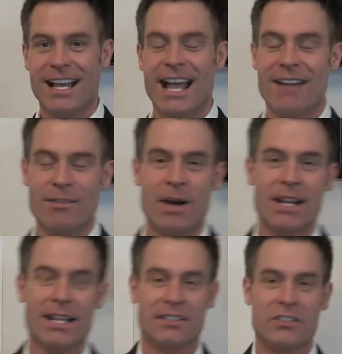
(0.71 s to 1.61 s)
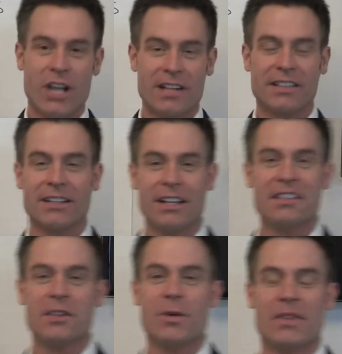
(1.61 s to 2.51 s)
Hey everybody, it's Jason
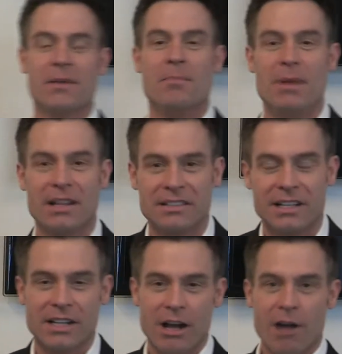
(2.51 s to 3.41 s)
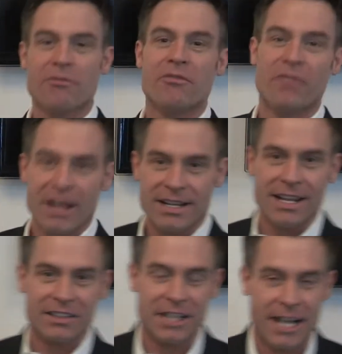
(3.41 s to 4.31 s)
Linse with the Business of
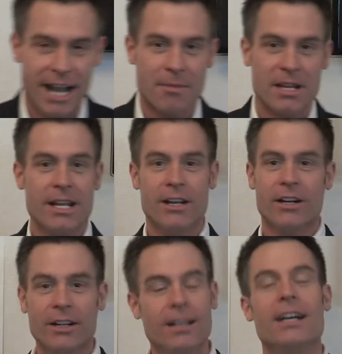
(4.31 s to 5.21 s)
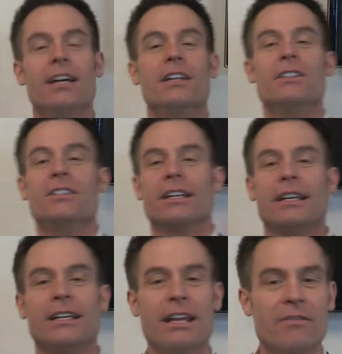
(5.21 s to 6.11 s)
Fitness, and I'm here to
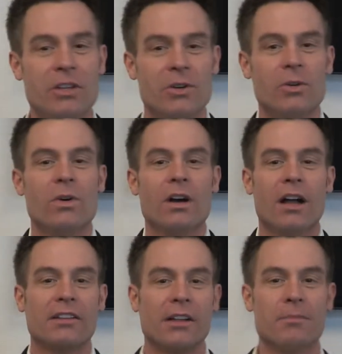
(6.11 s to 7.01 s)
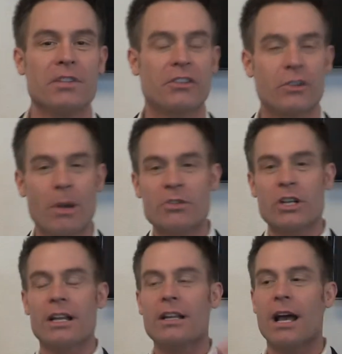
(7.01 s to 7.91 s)
give you uh, some
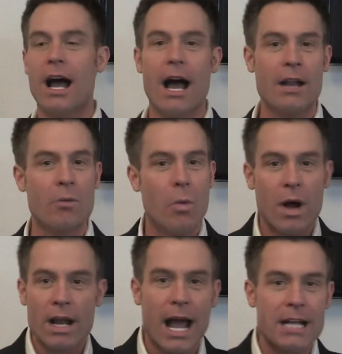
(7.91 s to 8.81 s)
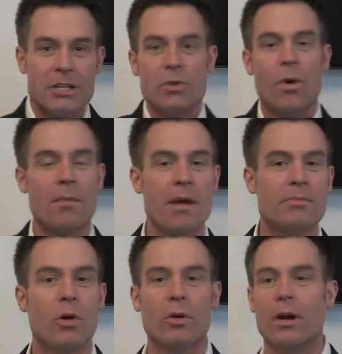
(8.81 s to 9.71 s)
description on what I do, what my
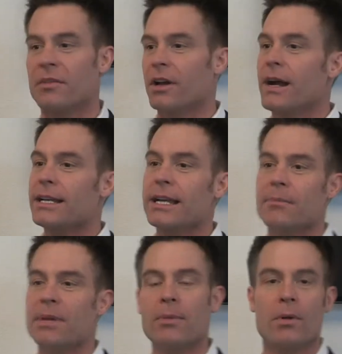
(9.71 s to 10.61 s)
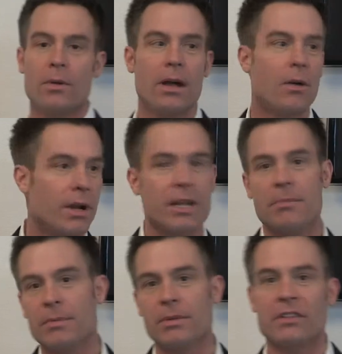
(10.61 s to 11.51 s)
programs are. I get people, I'll run into
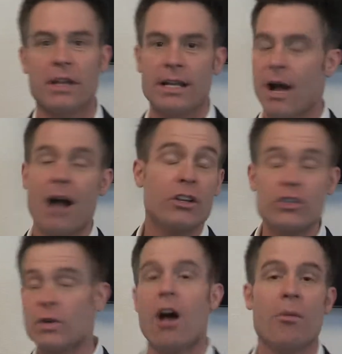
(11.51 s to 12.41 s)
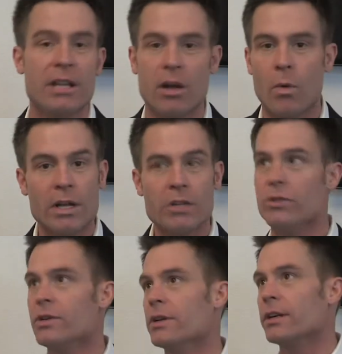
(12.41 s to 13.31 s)
people and say, you know, how could you help me? You know, what do you
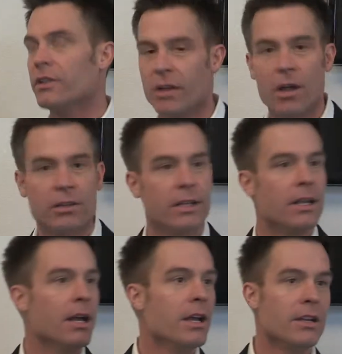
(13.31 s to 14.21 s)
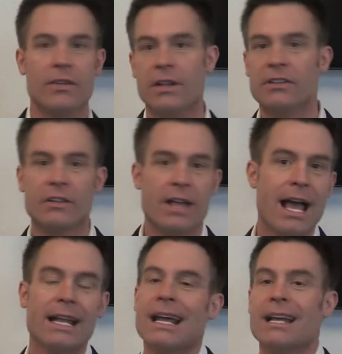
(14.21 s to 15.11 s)
do? You're a consultant, you're this, you're
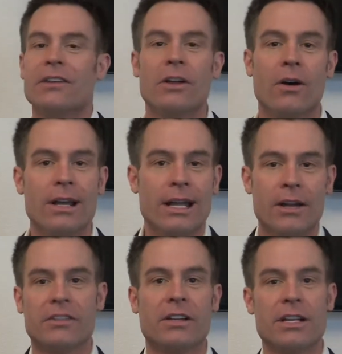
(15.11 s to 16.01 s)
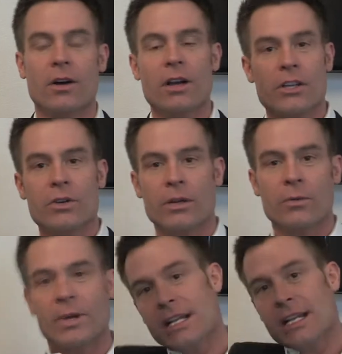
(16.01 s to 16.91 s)
that. So here's the deal. You can
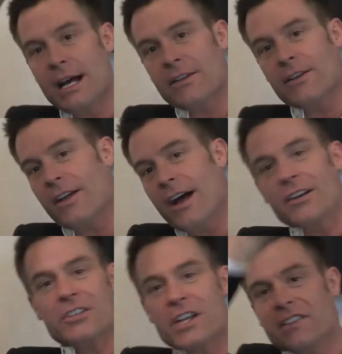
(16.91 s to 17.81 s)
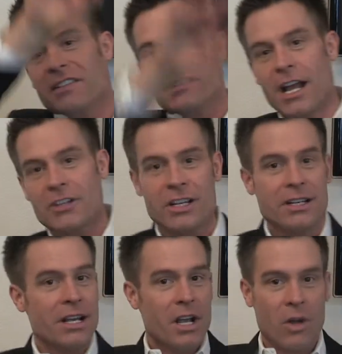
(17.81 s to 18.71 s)
read it on the Hire Jason
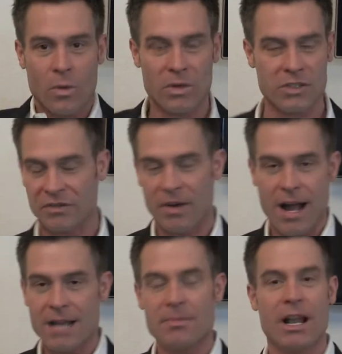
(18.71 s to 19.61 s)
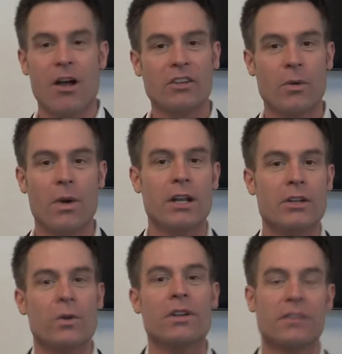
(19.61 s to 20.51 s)
section, which is fine, but I also want to
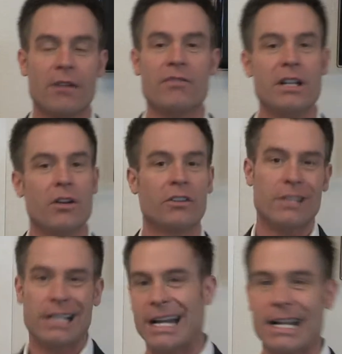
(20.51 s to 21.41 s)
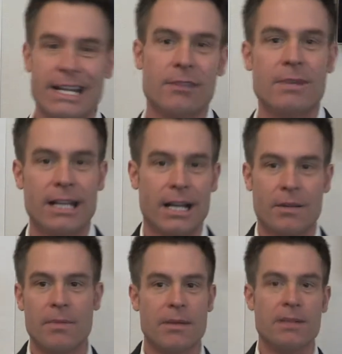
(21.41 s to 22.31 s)
do a video so you can kind of hear me kind
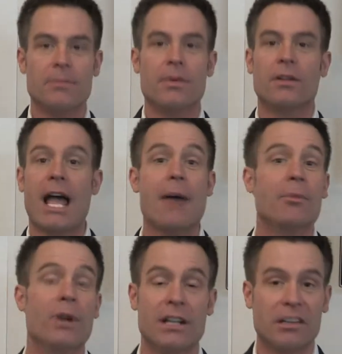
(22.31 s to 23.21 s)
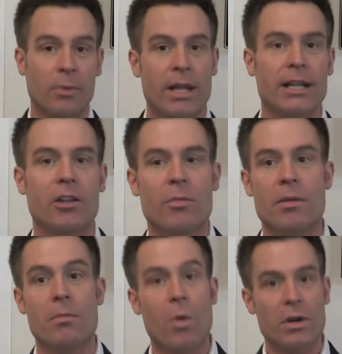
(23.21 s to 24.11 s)
of maybe elaborate, explain a little
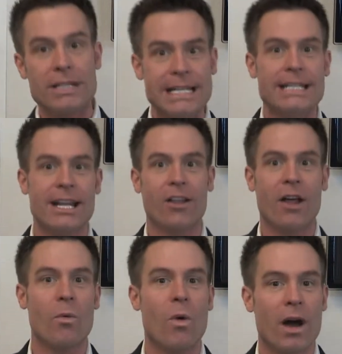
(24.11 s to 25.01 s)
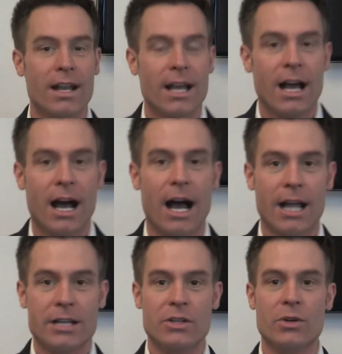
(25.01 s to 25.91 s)
bit more detail on what
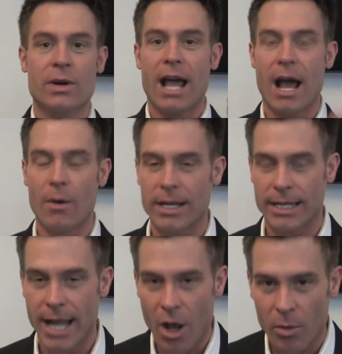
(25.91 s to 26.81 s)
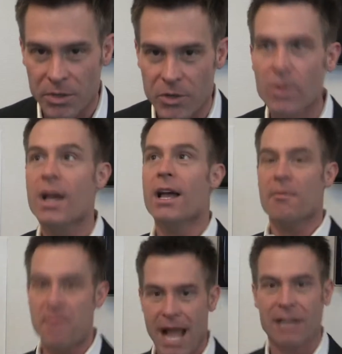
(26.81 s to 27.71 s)
I do and how I can help you
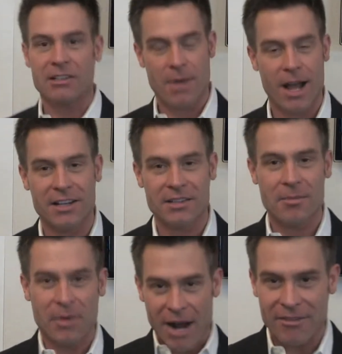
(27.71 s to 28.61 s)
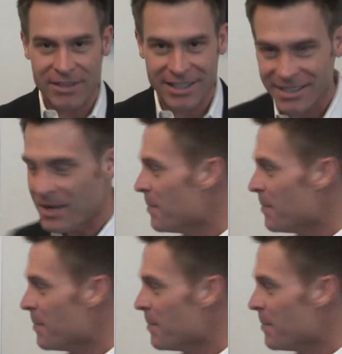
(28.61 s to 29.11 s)
maximize profits.